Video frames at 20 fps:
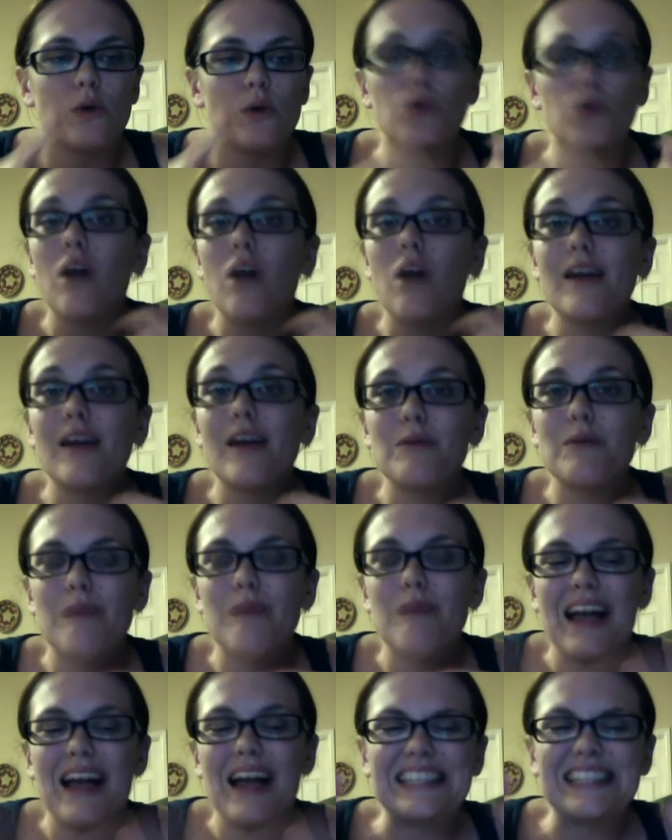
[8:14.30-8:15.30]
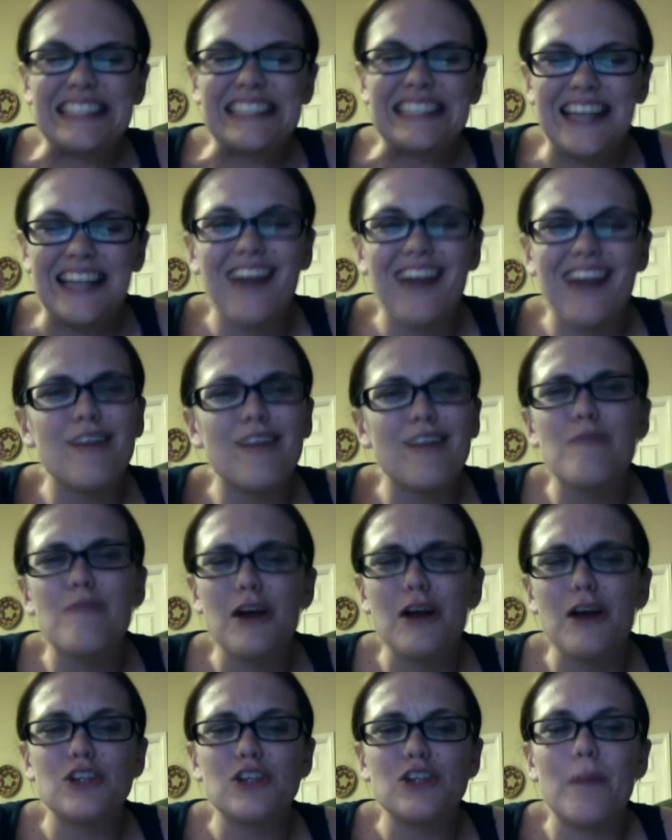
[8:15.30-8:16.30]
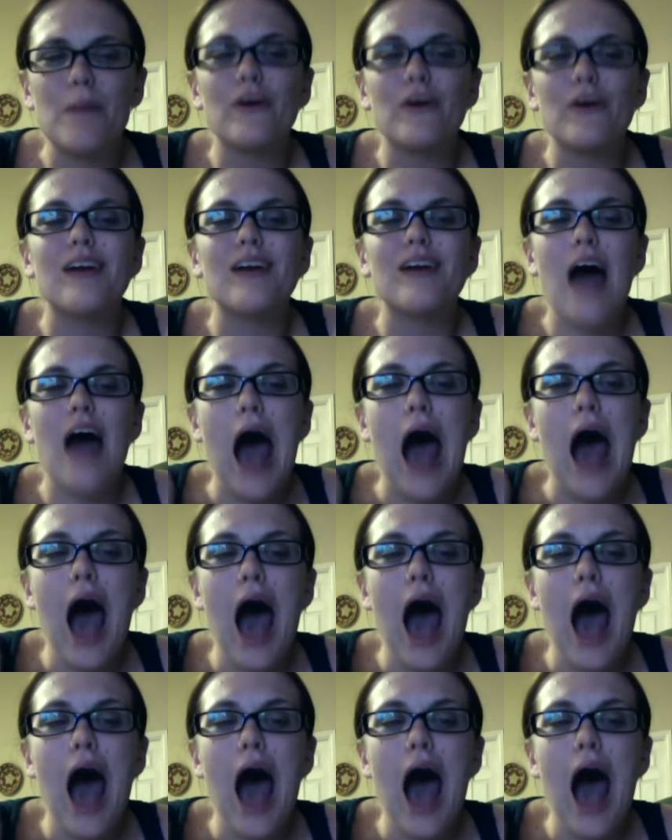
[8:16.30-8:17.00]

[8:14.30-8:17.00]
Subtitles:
Crawley comes back. I love Mark Sheppard.